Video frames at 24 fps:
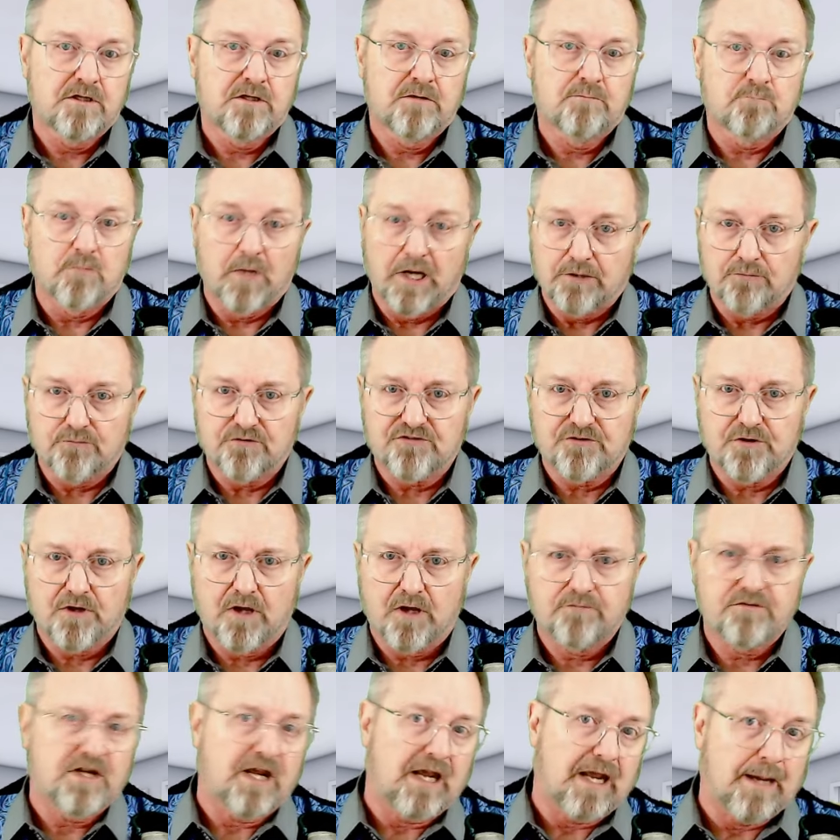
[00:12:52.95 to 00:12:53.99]

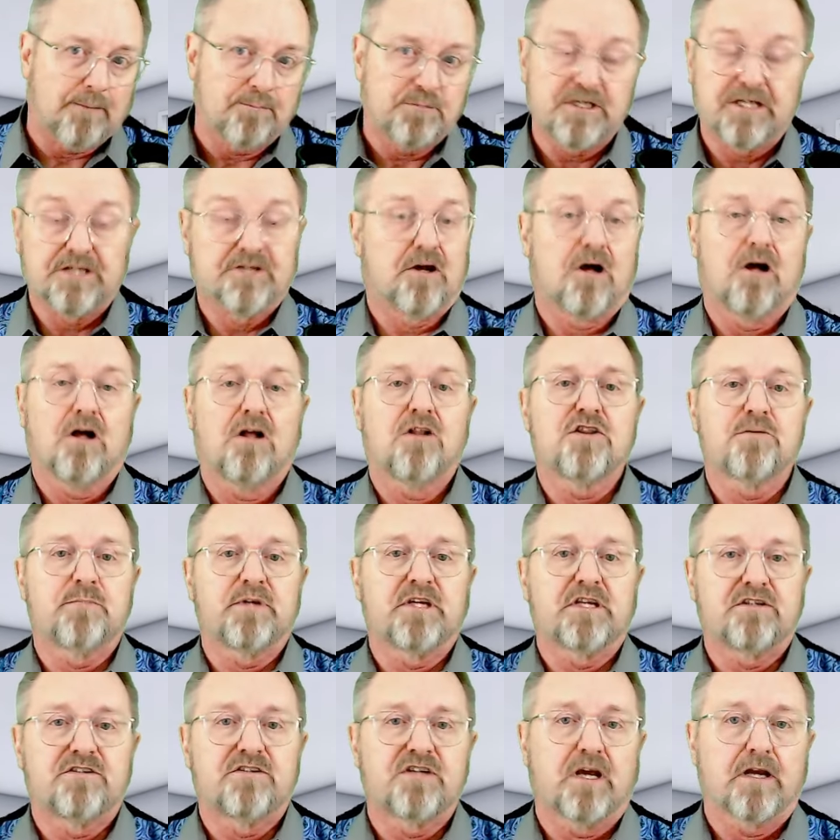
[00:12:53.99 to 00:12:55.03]
Microsoft, Apple, and all the
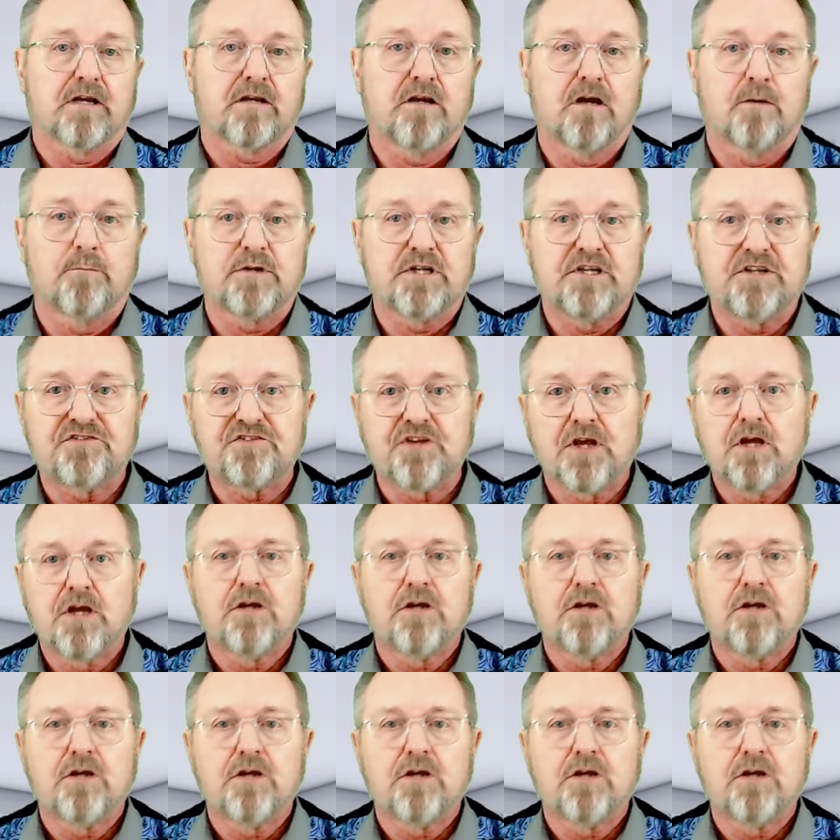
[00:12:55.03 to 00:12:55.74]
big tech companies